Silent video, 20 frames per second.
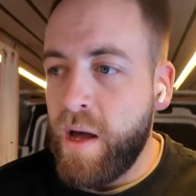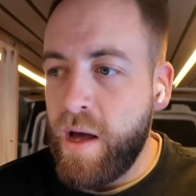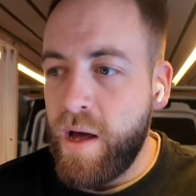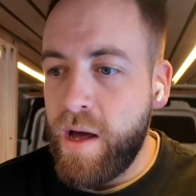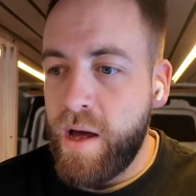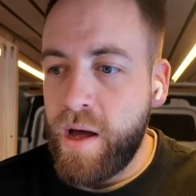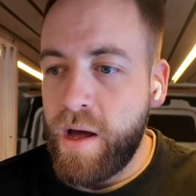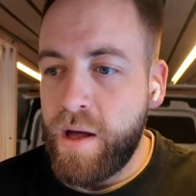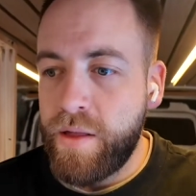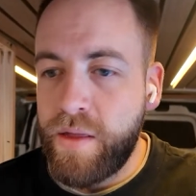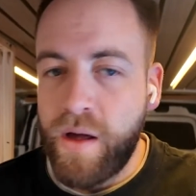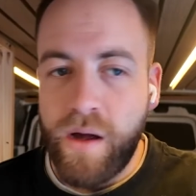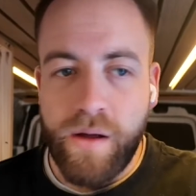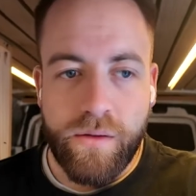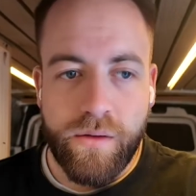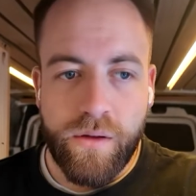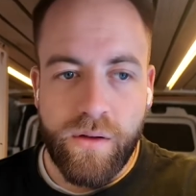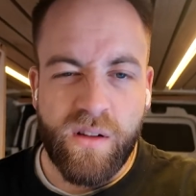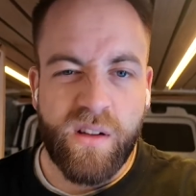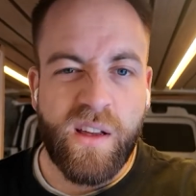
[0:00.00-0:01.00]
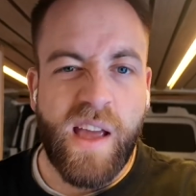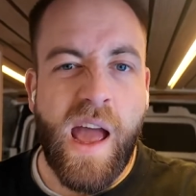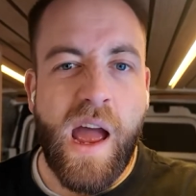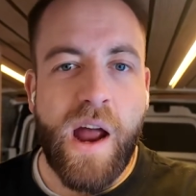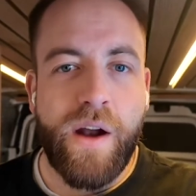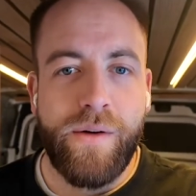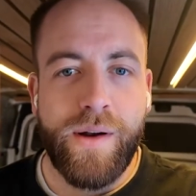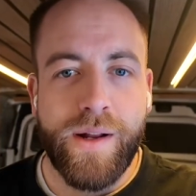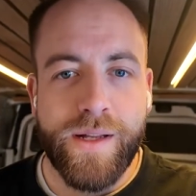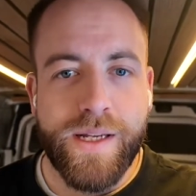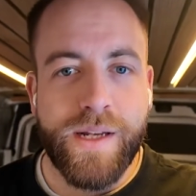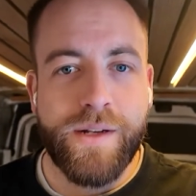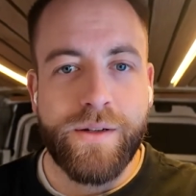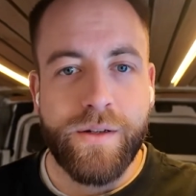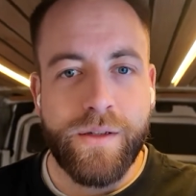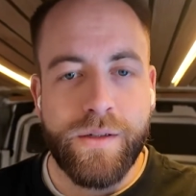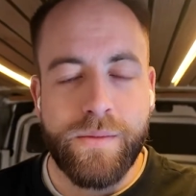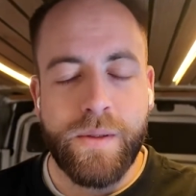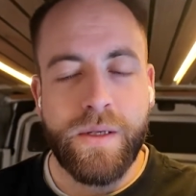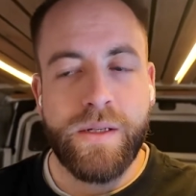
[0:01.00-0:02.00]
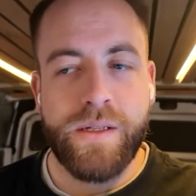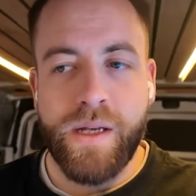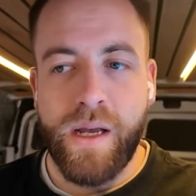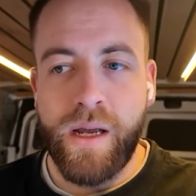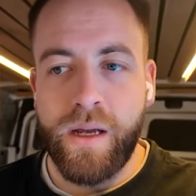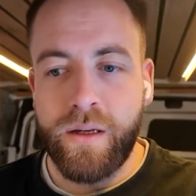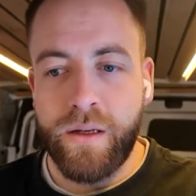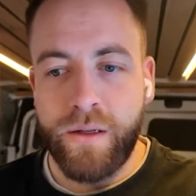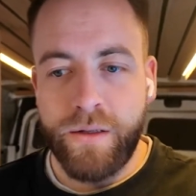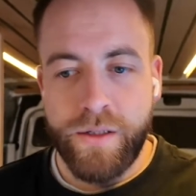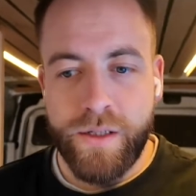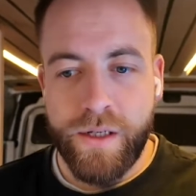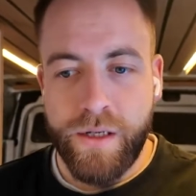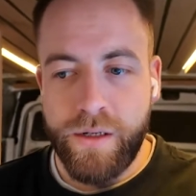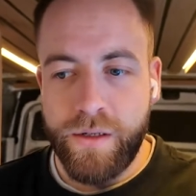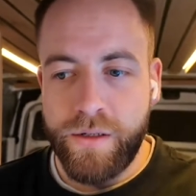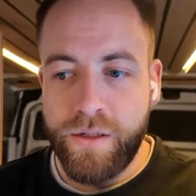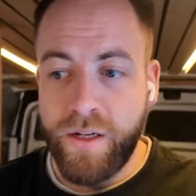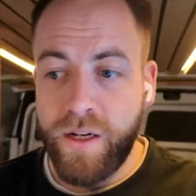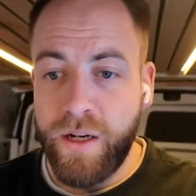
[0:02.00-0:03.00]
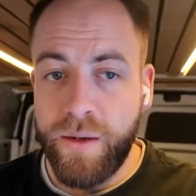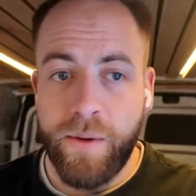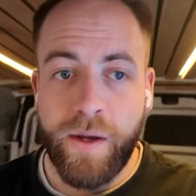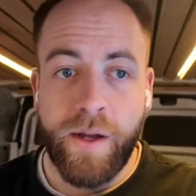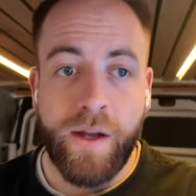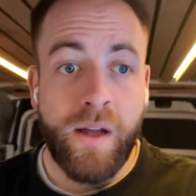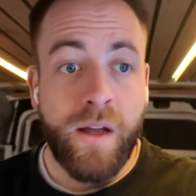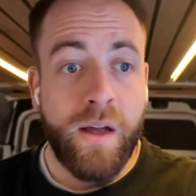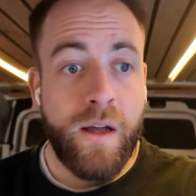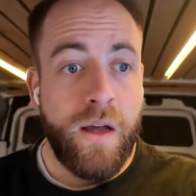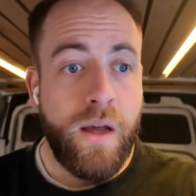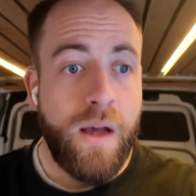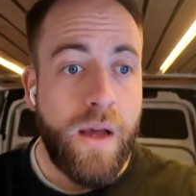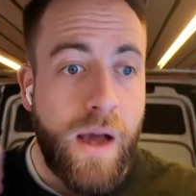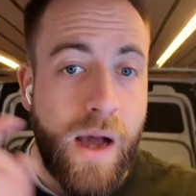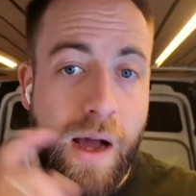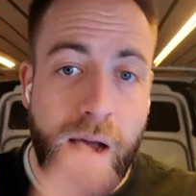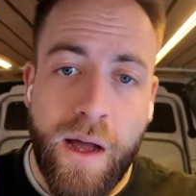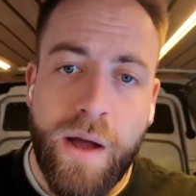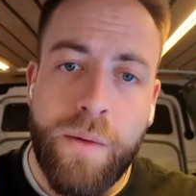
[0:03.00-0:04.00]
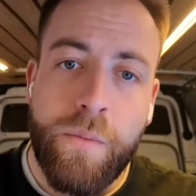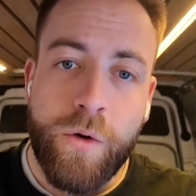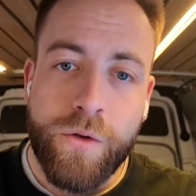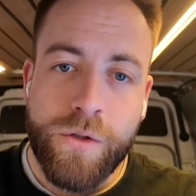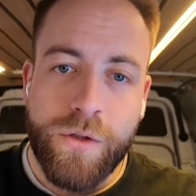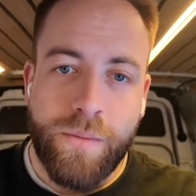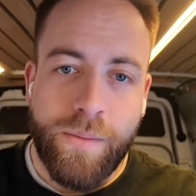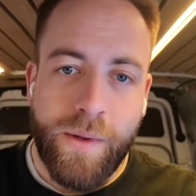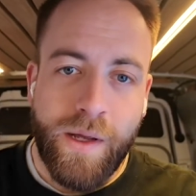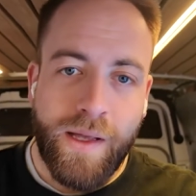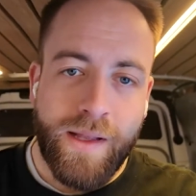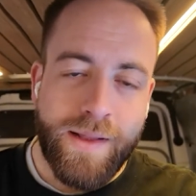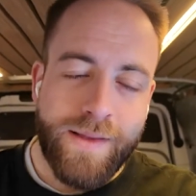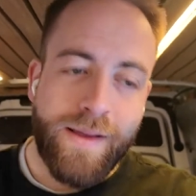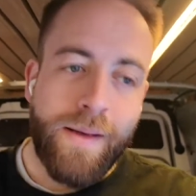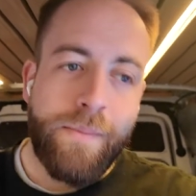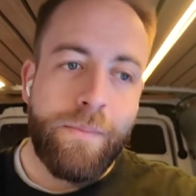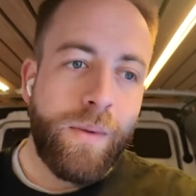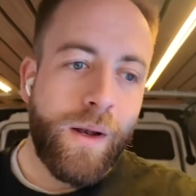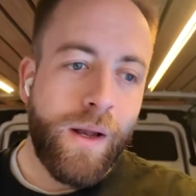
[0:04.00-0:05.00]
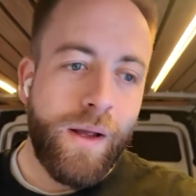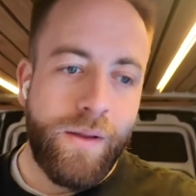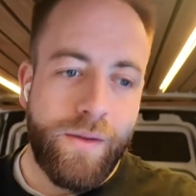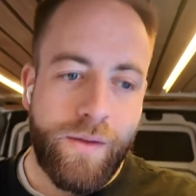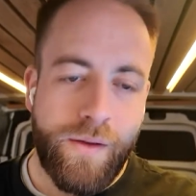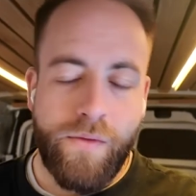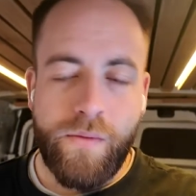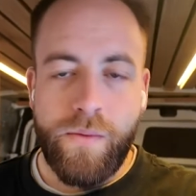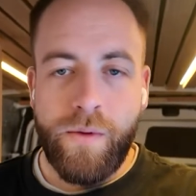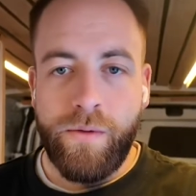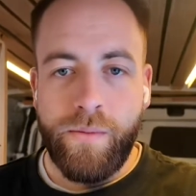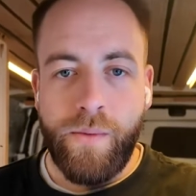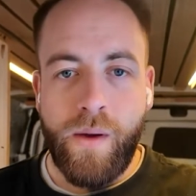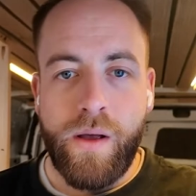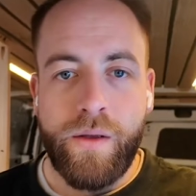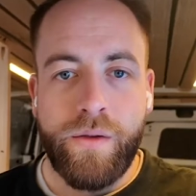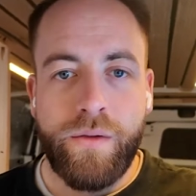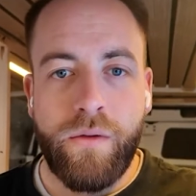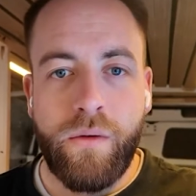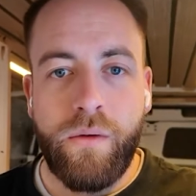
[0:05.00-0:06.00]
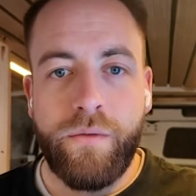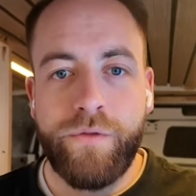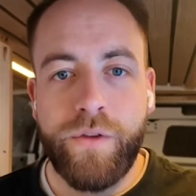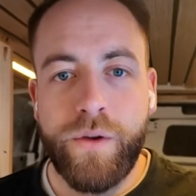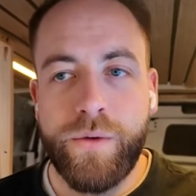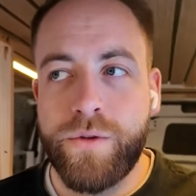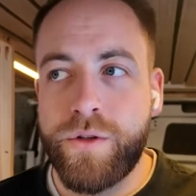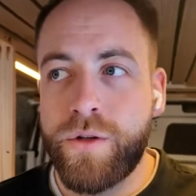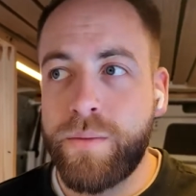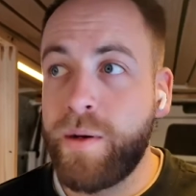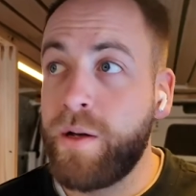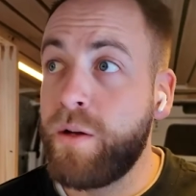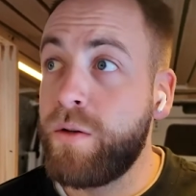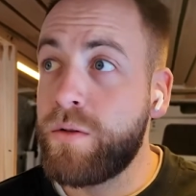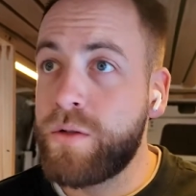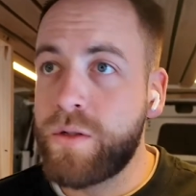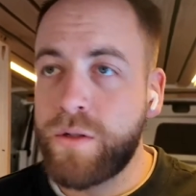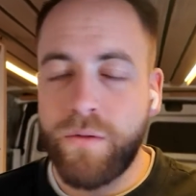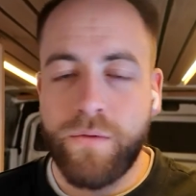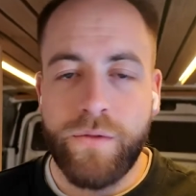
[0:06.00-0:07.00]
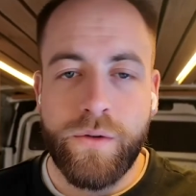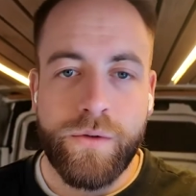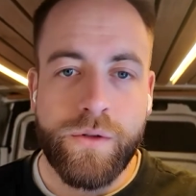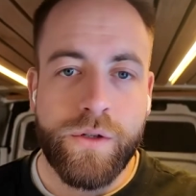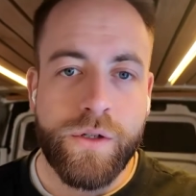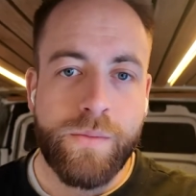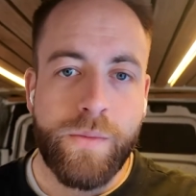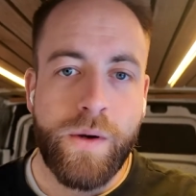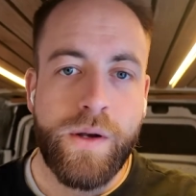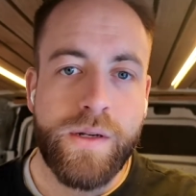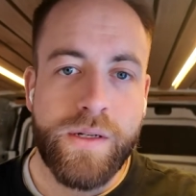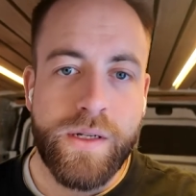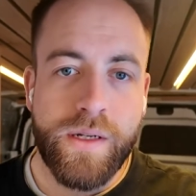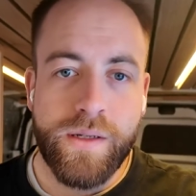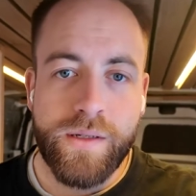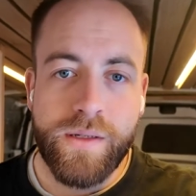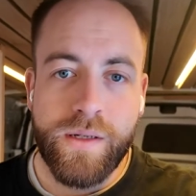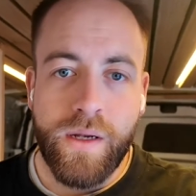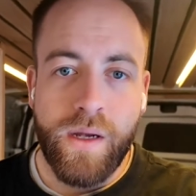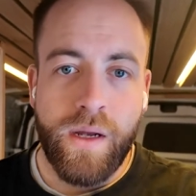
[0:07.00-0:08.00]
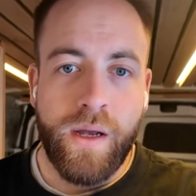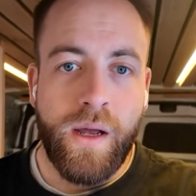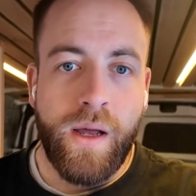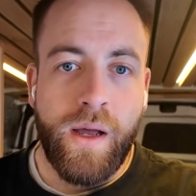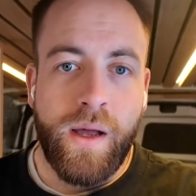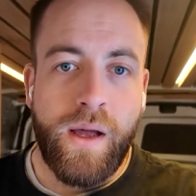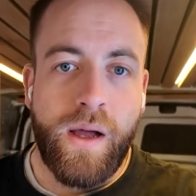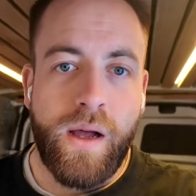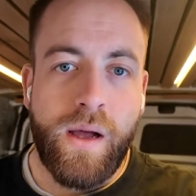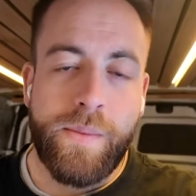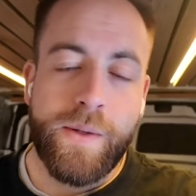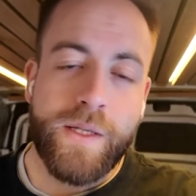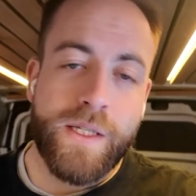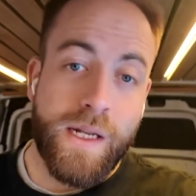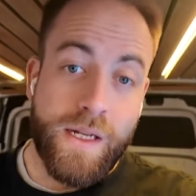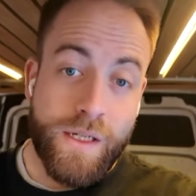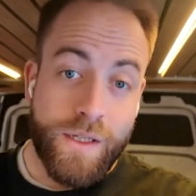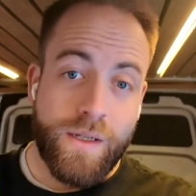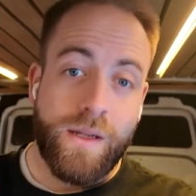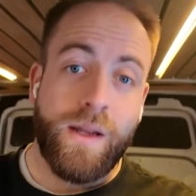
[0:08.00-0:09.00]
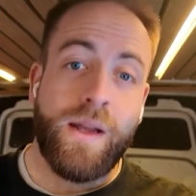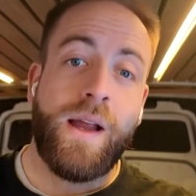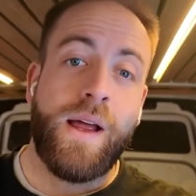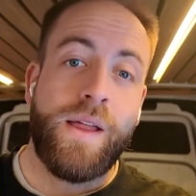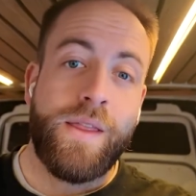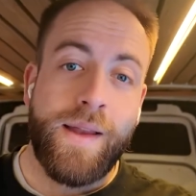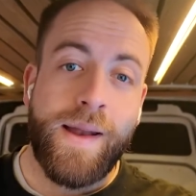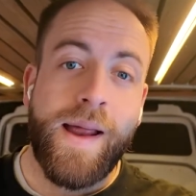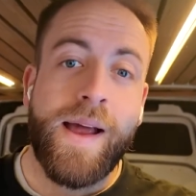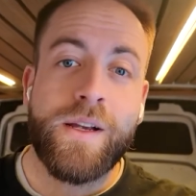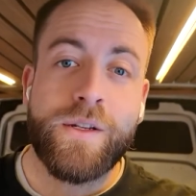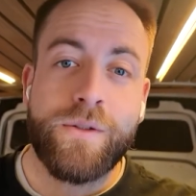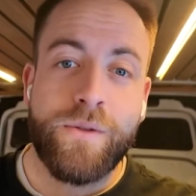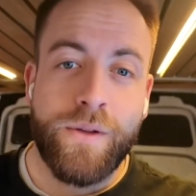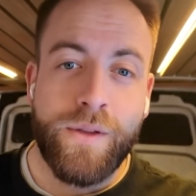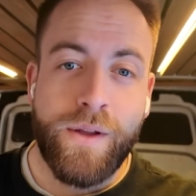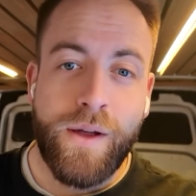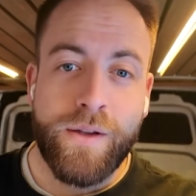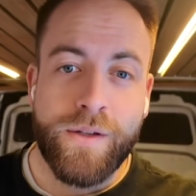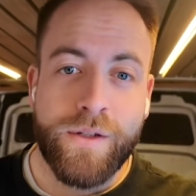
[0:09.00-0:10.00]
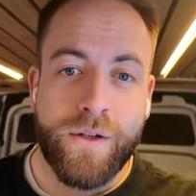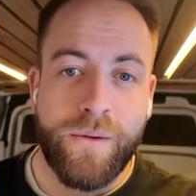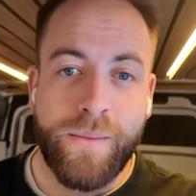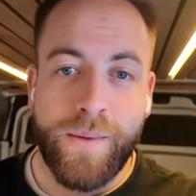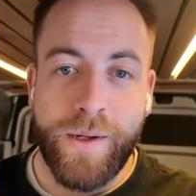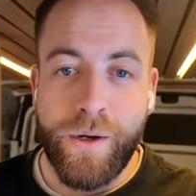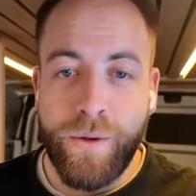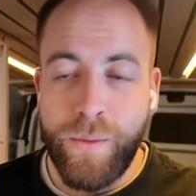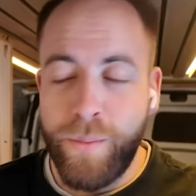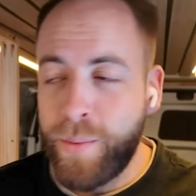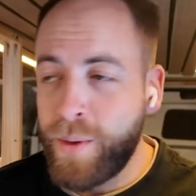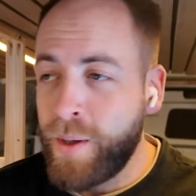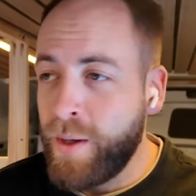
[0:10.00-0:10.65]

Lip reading: that care and attention has been taken to do it. I am also making templates of them as well, so on future builds, future sprinters, potentially like the next one that's coming up,